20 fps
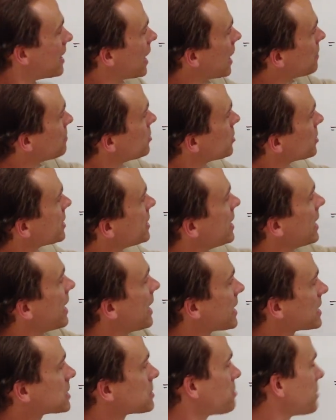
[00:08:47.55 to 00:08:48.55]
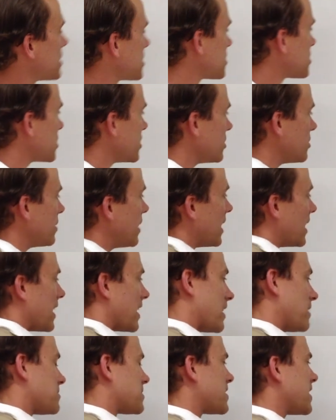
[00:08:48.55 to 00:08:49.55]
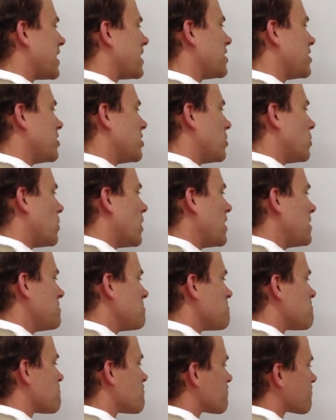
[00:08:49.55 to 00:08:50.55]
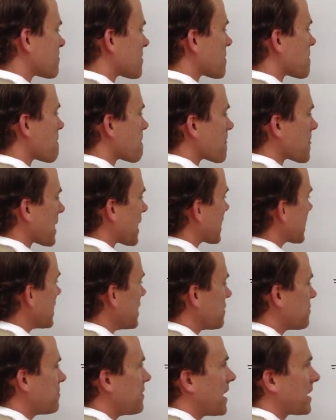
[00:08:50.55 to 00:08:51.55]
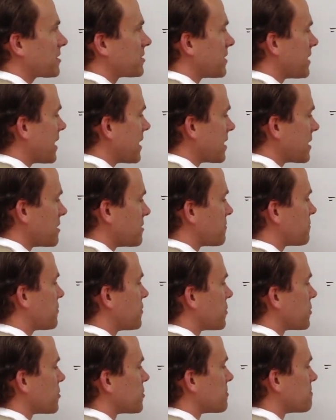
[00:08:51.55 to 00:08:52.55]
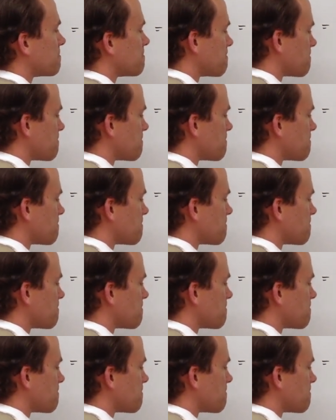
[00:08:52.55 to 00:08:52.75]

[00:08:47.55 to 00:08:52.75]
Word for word: I'm looking at x plus 2 and I'm saying, you know what? Can't factor that any further.